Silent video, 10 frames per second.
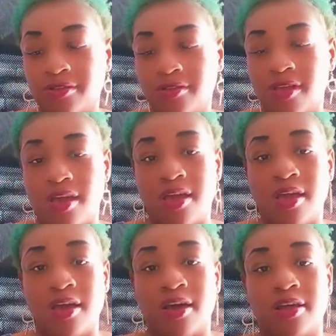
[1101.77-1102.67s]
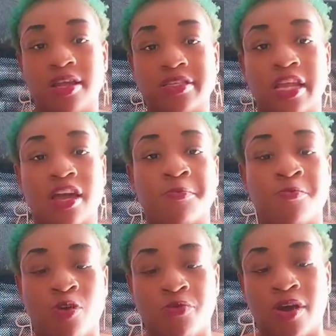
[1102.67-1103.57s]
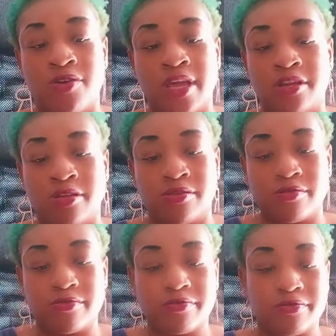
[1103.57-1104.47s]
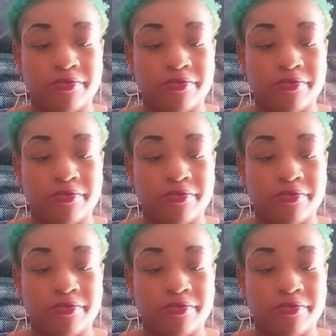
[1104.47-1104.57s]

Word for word: Yeah, let's get a couple more. We're gonna end it